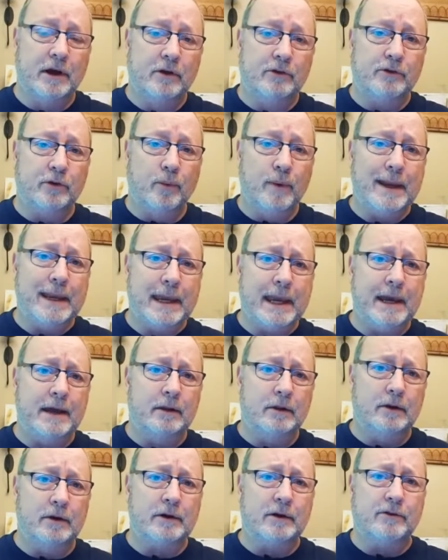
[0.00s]
So we
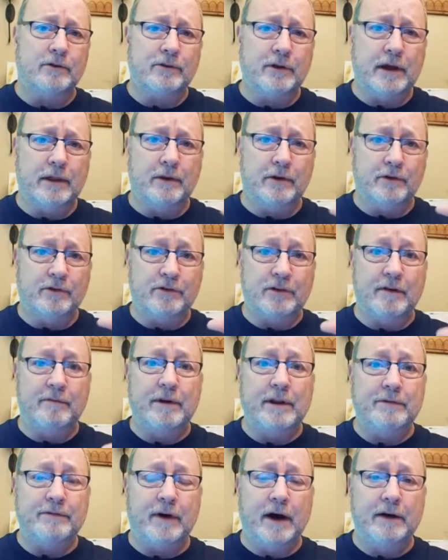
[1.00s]
can't look and say there's
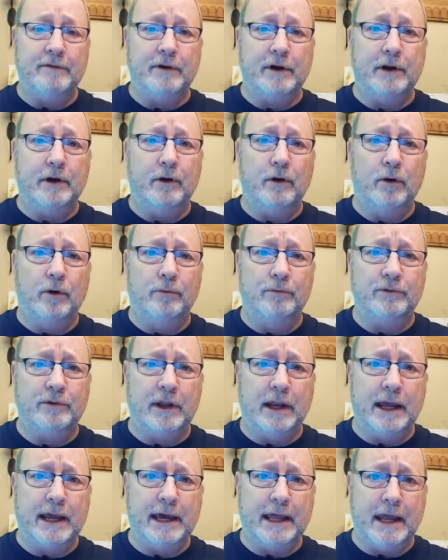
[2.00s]
7,500 homes
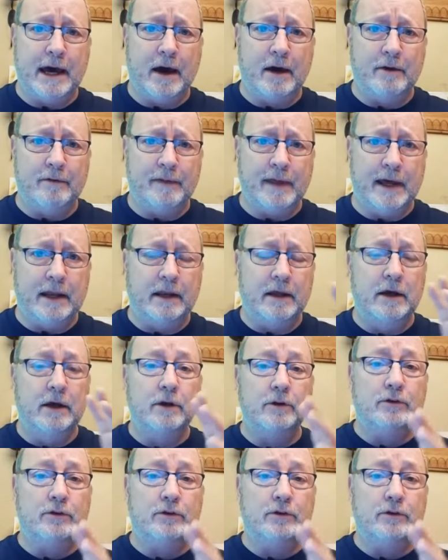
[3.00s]
today, and out of that,